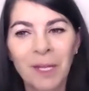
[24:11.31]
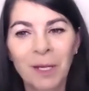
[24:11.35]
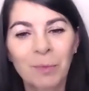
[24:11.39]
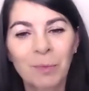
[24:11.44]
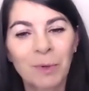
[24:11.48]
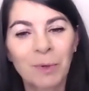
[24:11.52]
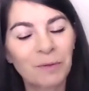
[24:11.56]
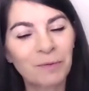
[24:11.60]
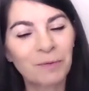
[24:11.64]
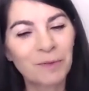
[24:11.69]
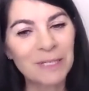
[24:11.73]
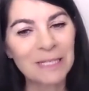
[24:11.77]

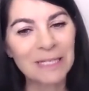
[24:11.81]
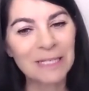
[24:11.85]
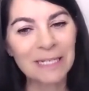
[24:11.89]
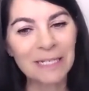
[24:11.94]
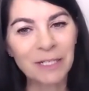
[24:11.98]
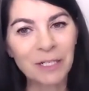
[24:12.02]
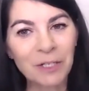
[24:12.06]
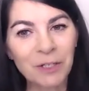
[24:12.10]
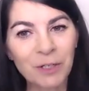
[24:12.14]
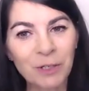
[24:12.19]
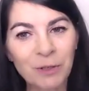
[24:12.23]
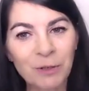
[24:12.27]
But obviously
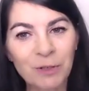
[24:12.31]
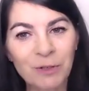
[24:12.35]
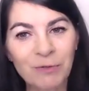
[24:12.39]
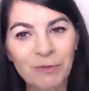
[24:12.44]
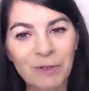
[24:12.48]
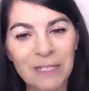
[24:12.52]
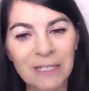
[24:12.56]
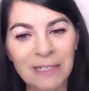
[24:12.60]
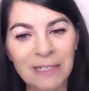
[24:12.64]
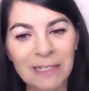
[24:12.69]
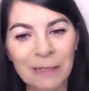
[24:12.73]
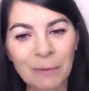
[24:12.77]
in the news
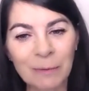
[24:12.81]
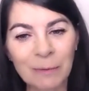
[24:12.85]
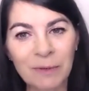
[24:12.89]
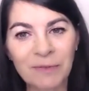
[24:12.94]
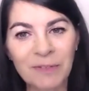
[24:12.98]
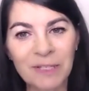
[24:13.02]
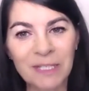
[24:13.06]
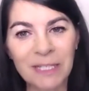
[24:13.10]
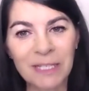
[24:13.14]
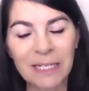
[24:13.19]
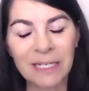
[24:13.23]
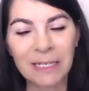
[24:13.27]
recently we've
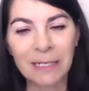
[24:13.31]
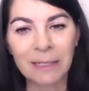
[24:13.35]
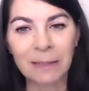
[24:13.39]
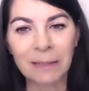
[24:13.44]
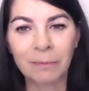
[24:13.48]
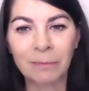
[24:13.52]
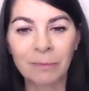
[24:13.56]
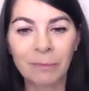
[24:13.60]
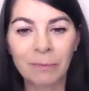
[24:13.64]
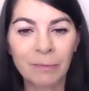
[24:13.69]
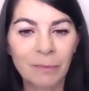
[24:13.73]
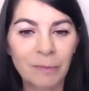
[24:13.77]

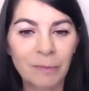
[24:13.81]
seen